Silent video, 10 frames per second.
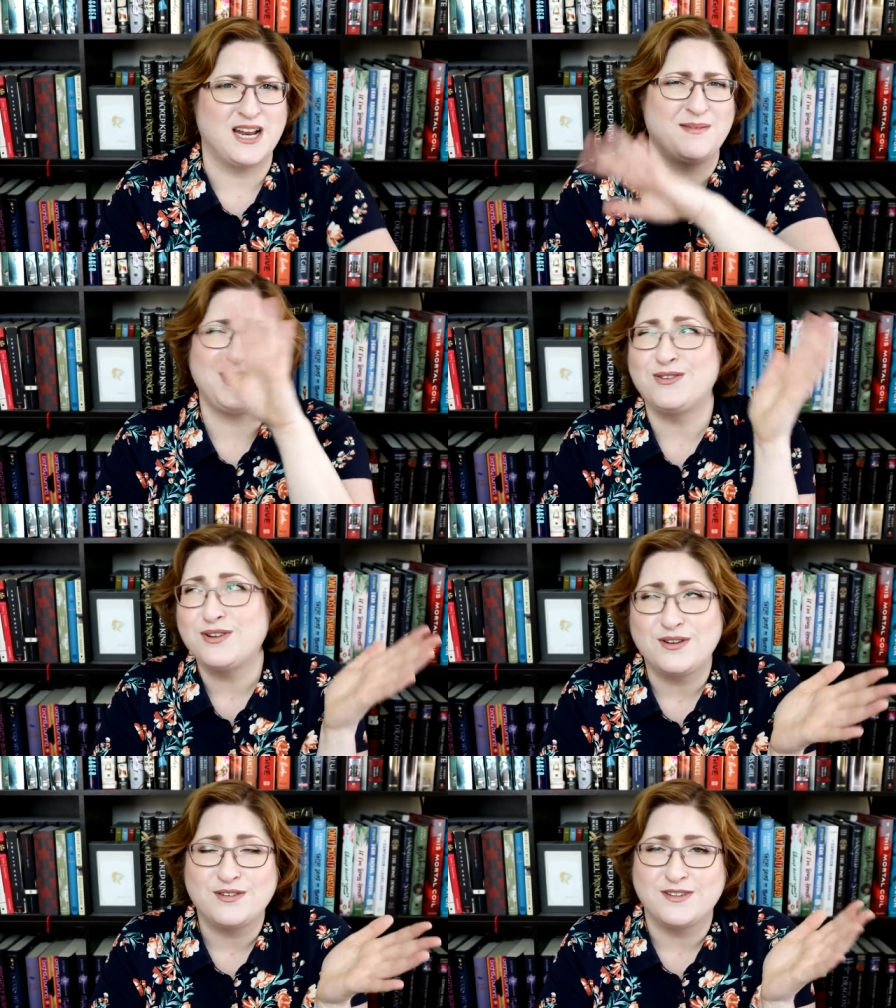I mean, you
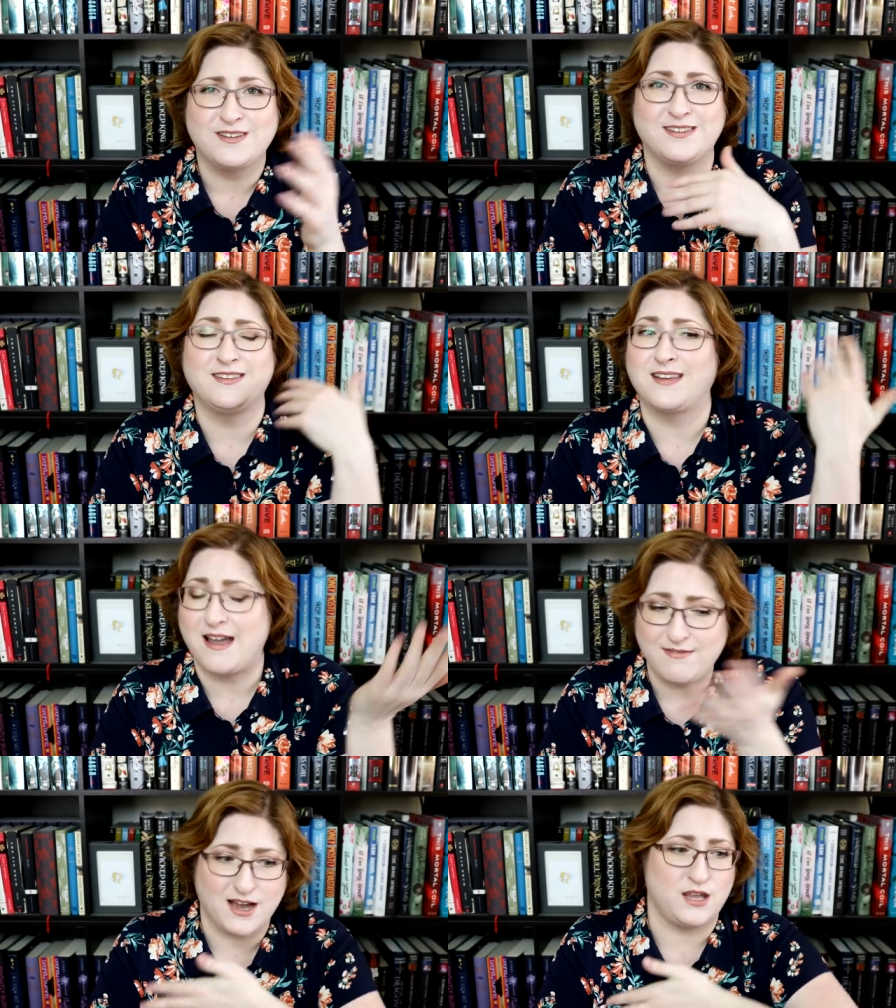could use this in
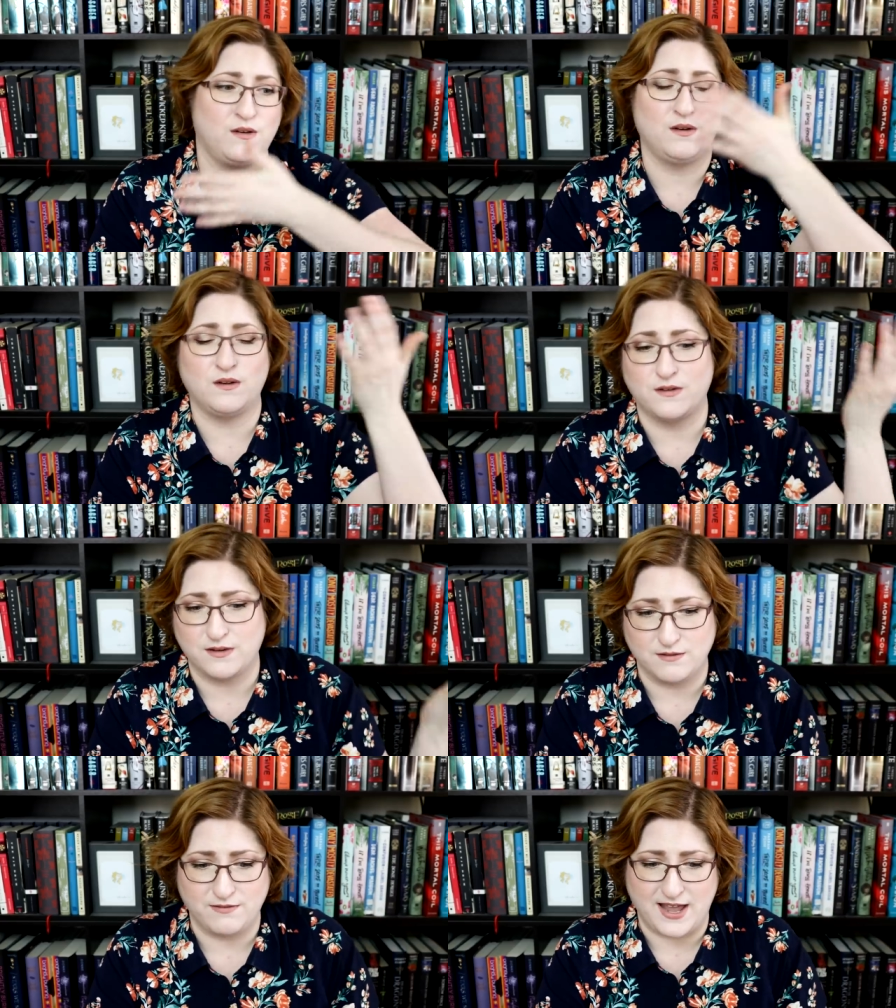sci-fi, you could use
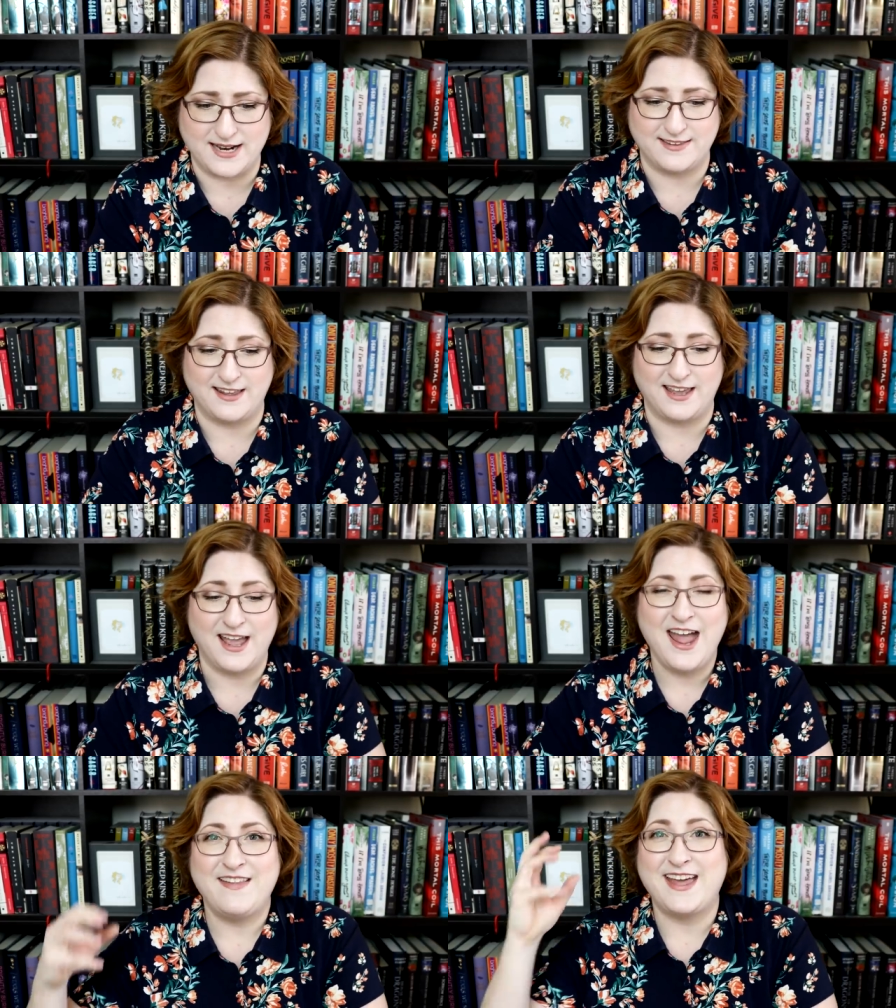this in fantasy
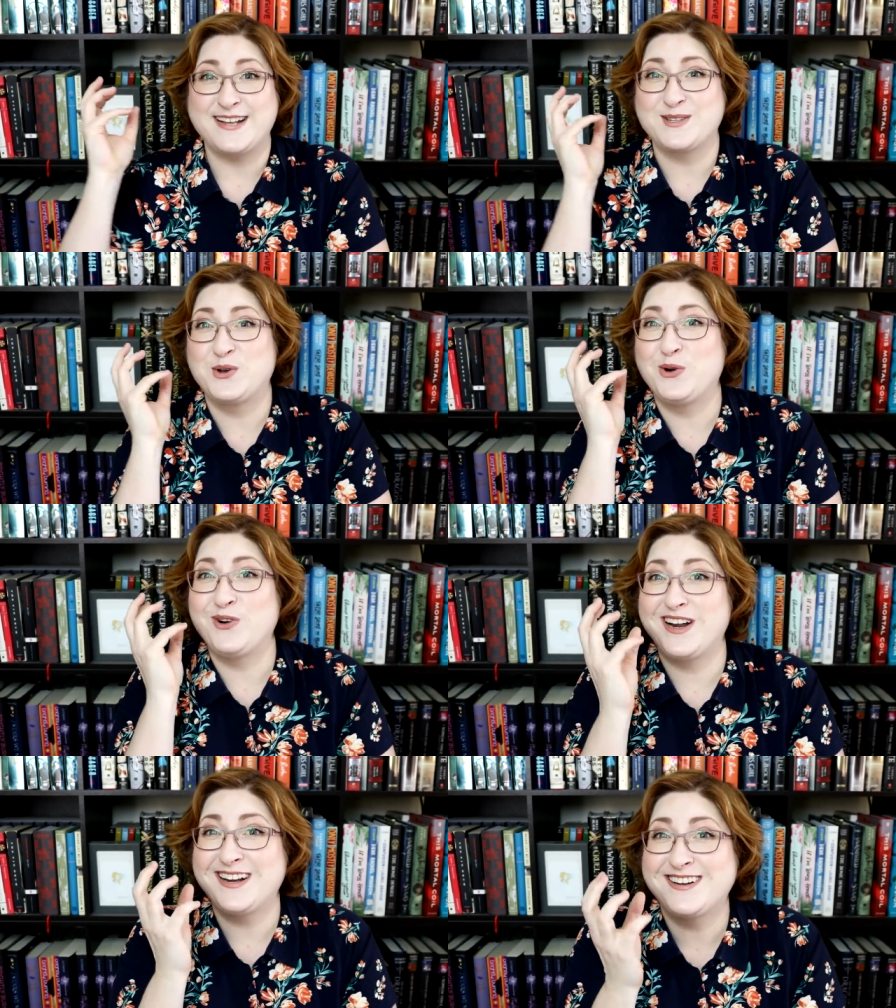that is
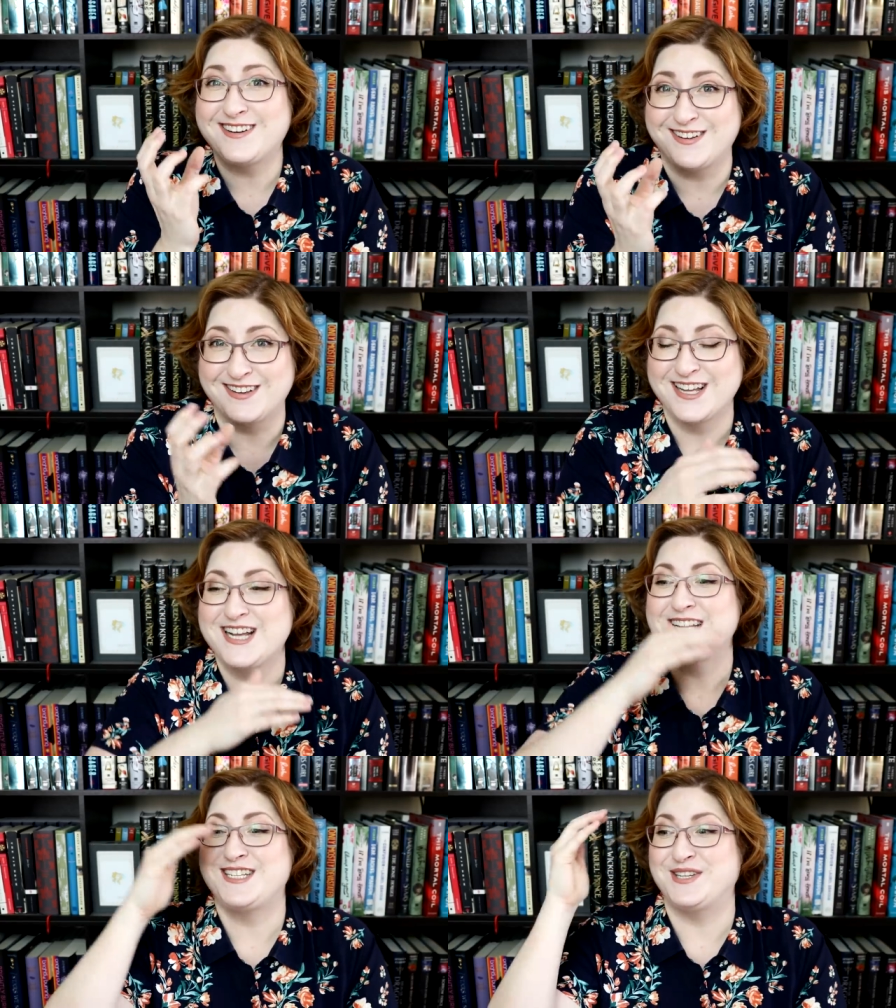critical
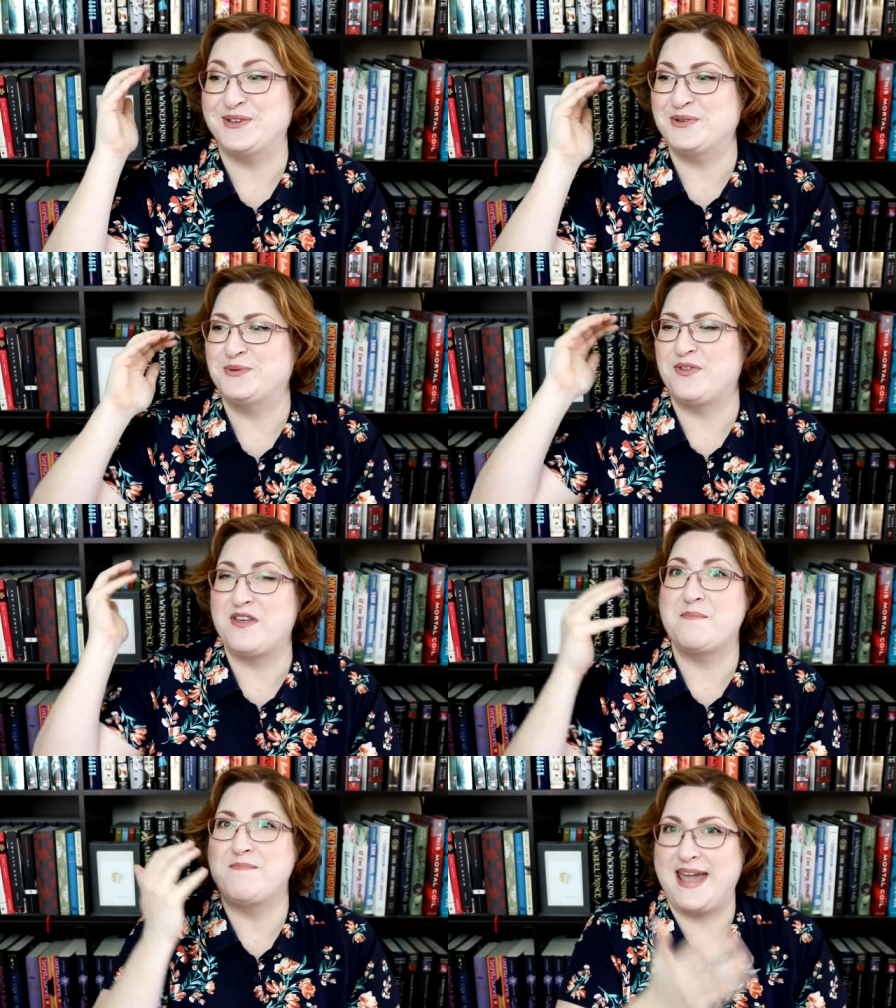to
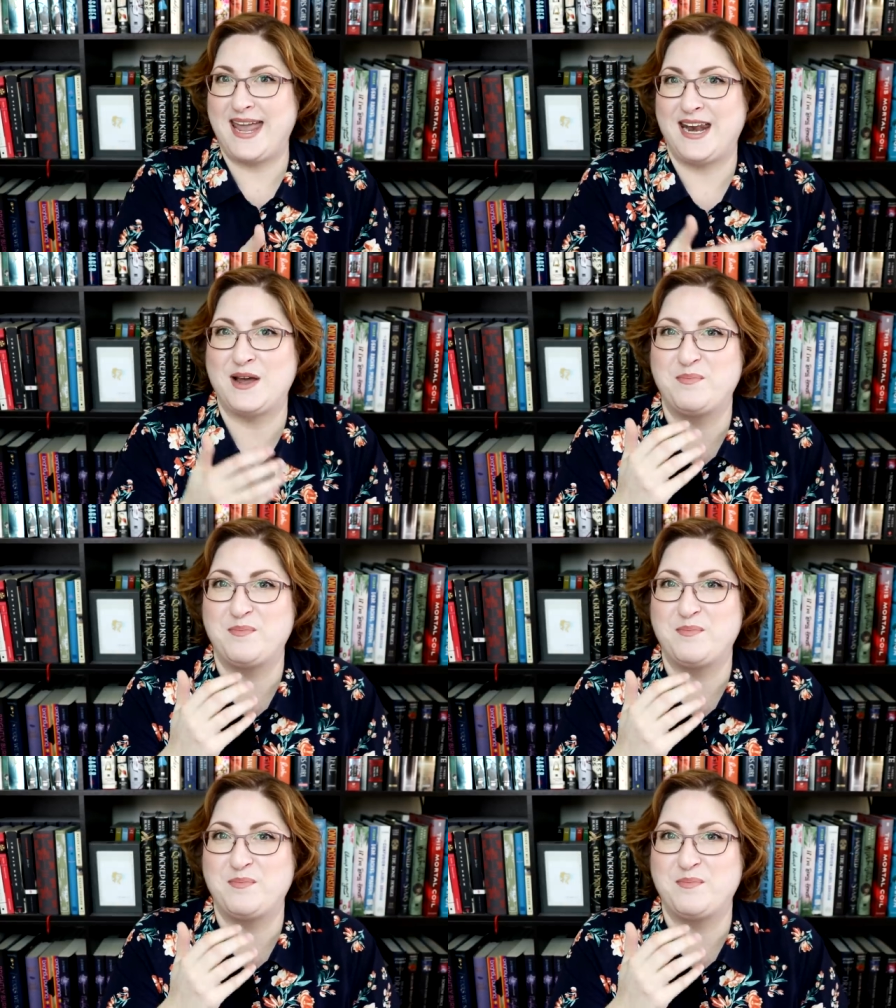the main